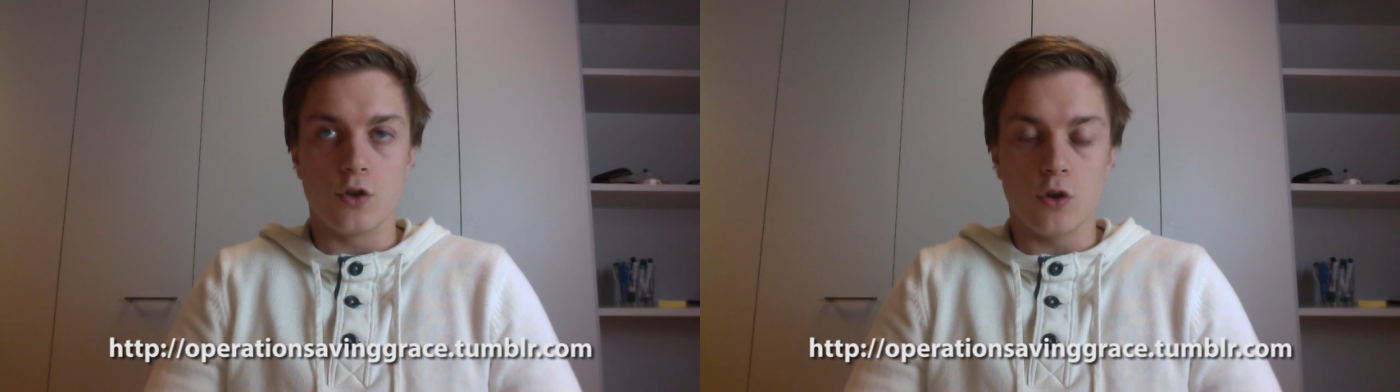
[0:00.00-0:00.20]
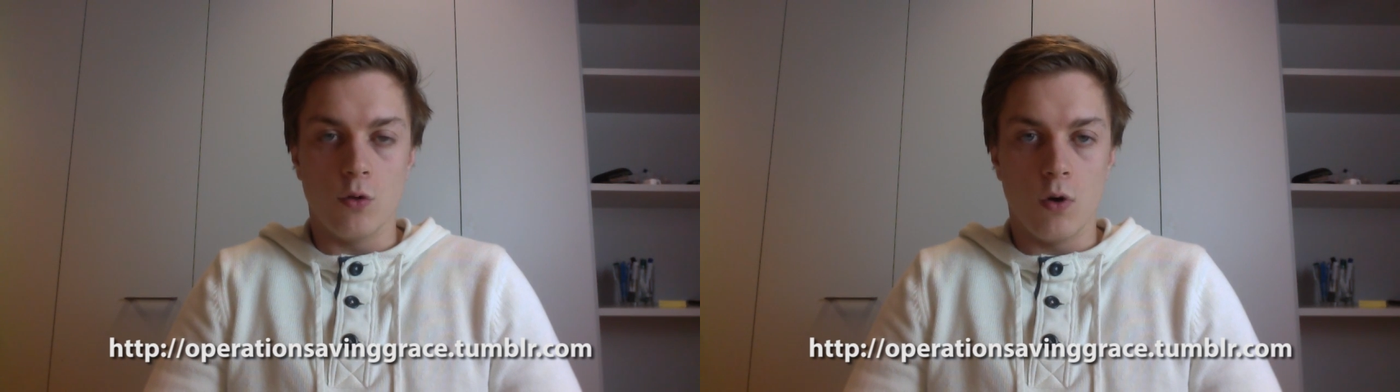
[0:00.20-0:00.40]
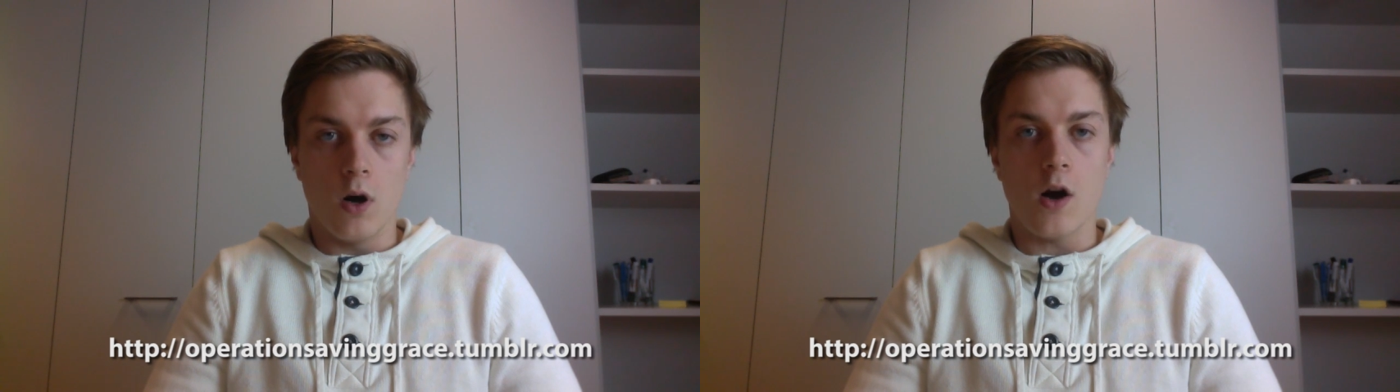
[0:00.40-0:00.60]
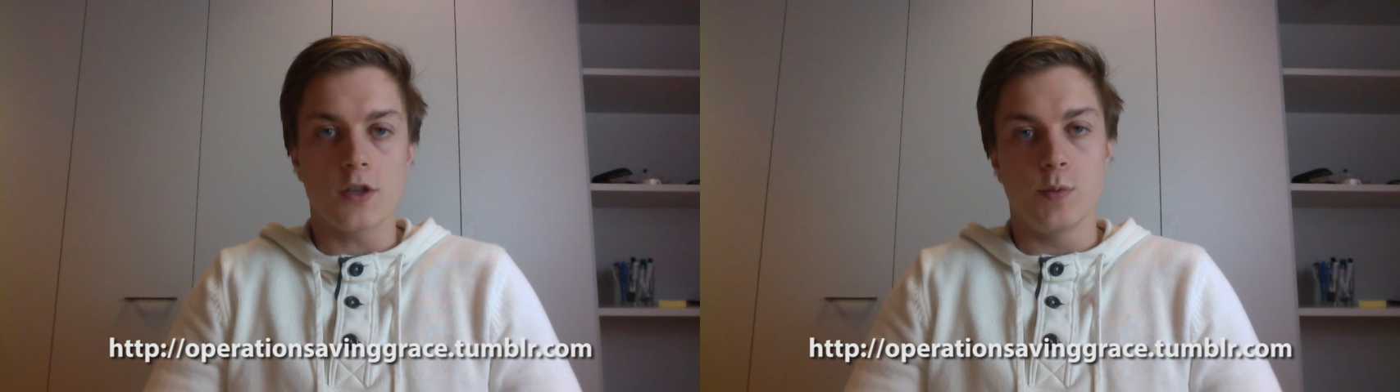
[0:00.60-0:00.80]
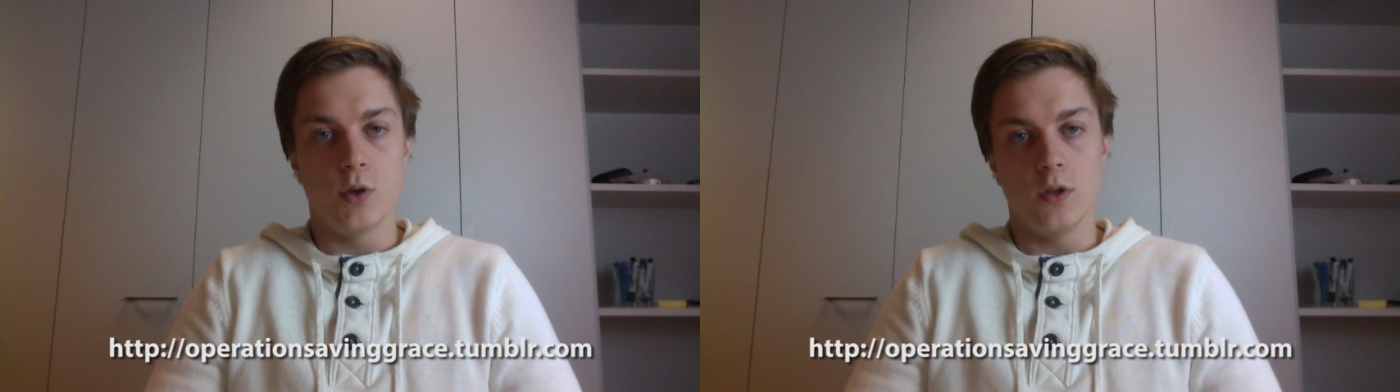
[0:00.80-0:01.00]
Chonghua
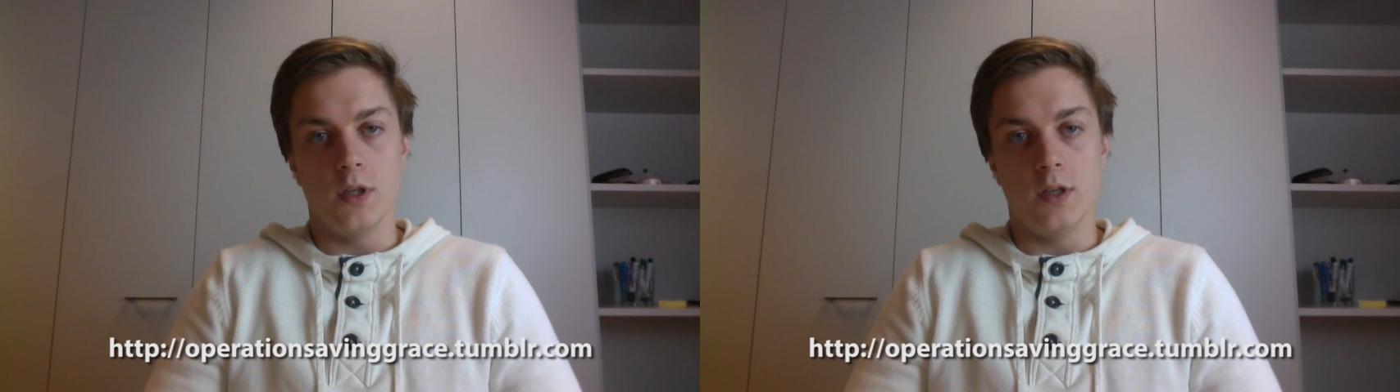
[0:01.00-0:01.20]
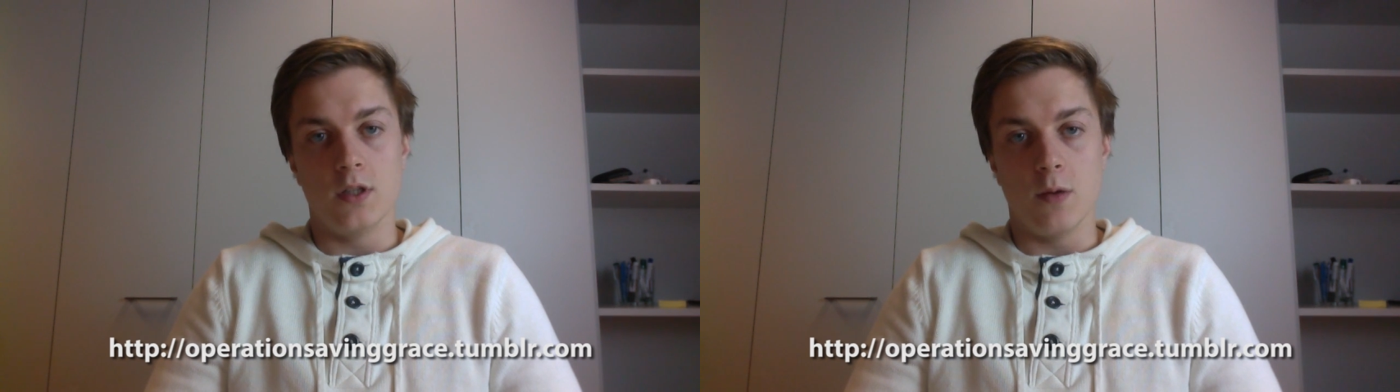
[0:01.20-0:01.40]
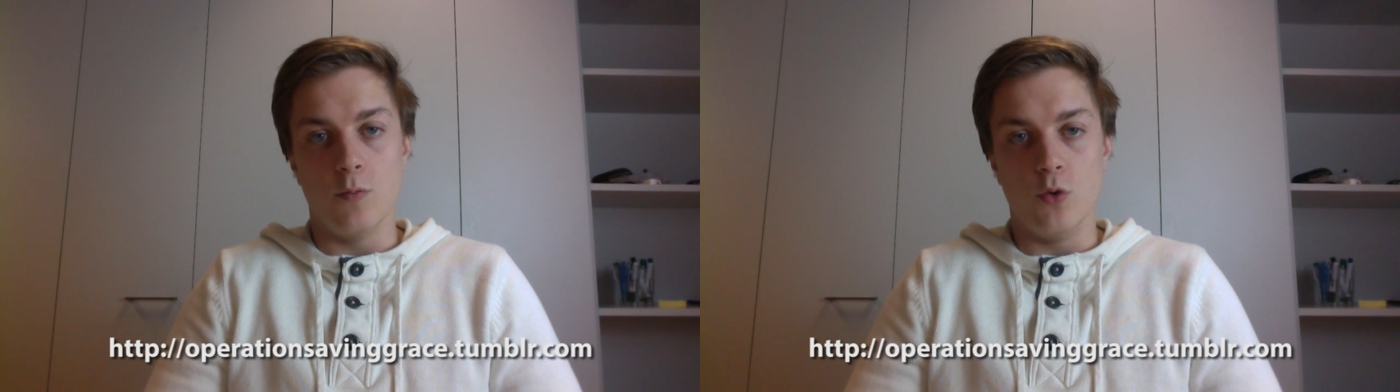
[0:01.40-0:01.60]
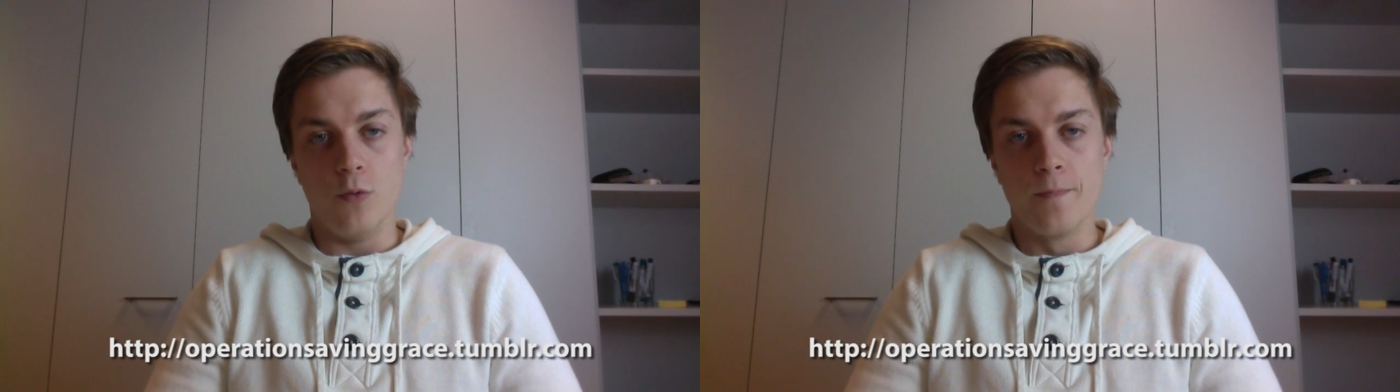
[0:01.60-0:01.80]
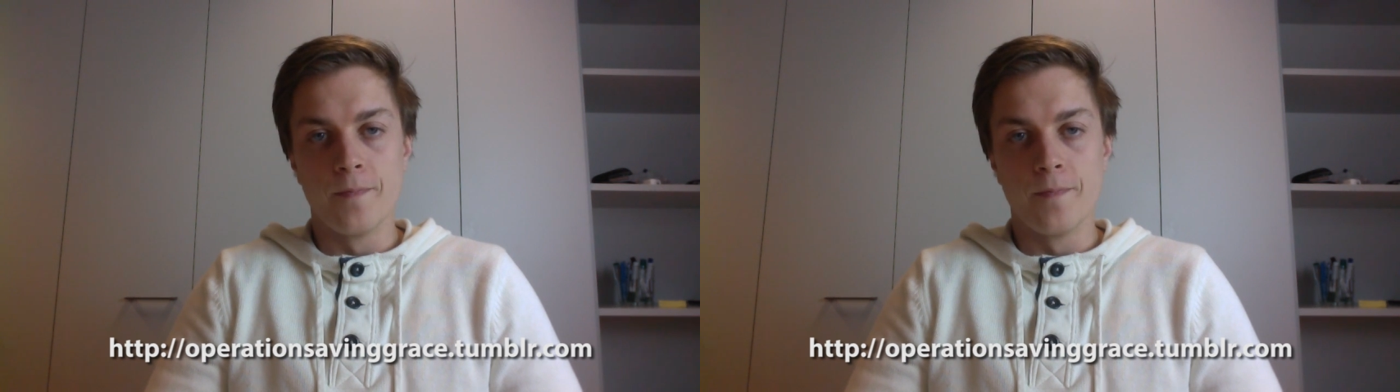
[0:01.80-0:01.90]
Hospital in Cebu.